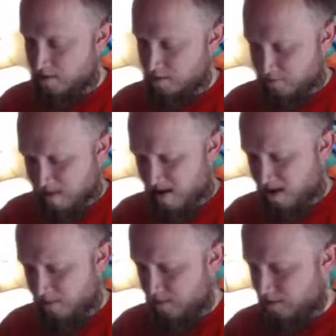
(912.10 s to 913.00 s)

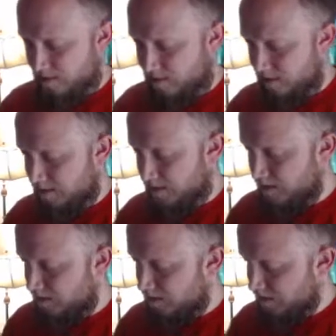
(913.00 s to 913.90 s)
5, 6,
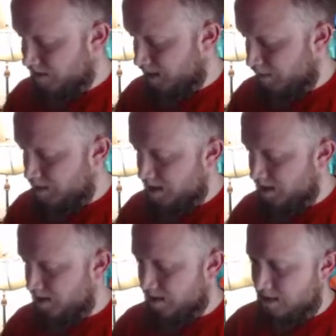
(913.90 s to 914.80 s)
7,
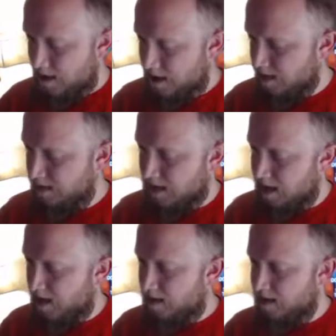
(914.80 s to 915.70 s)
8, 9,
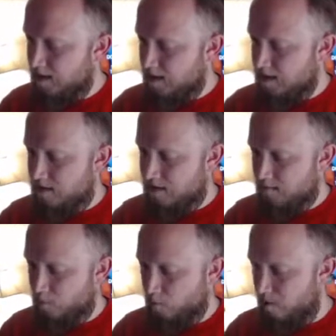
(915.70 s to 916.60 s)
10 is
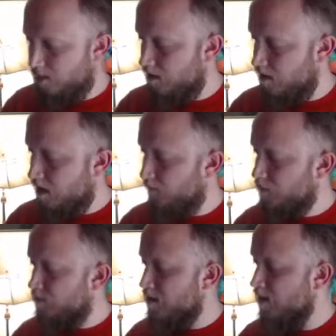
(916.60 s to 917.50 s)
more than enough
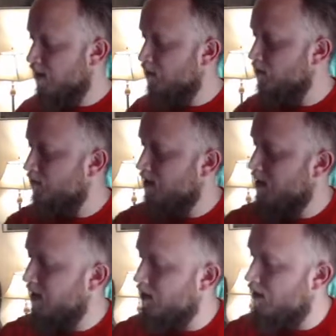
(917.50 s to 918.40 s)
to beat our only
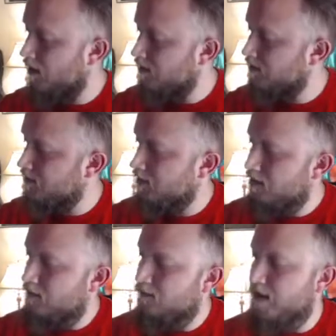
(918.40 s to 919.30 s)
9 cost
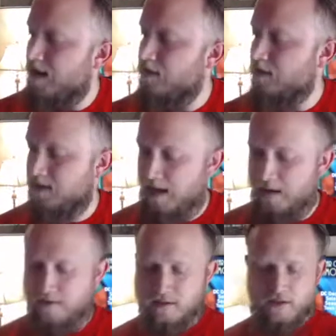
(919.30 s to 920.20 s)
Vandal
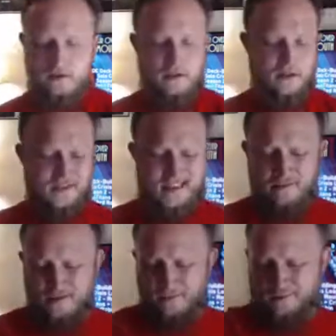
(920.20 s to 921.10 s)
Savage. So that
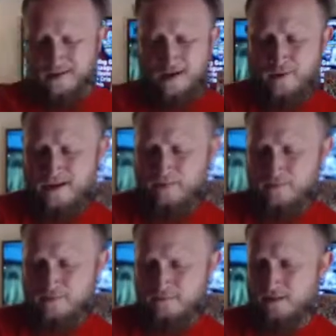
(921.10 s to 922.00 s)
was a pretty quick
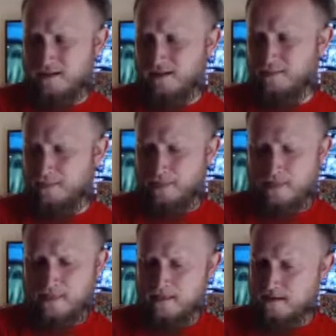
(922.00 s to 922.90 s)
first villain.
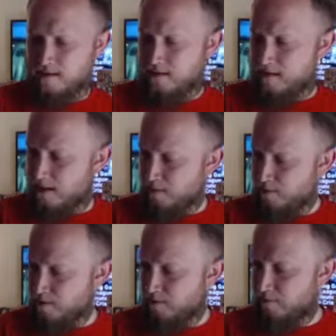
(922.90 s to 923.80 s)
That
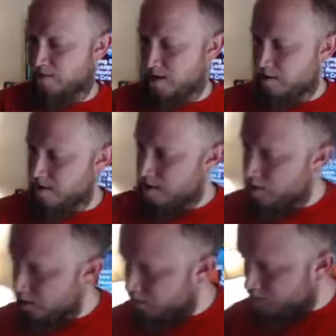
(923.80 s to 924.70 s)
was a very
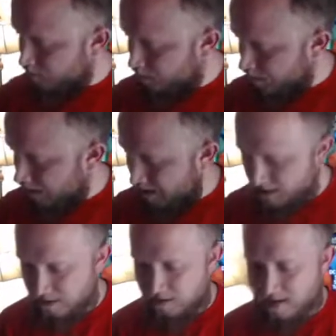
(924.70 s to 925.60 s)
quick first villain,
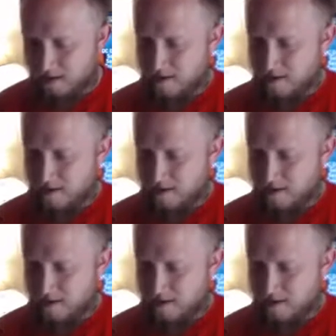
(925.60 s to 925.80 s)
actually.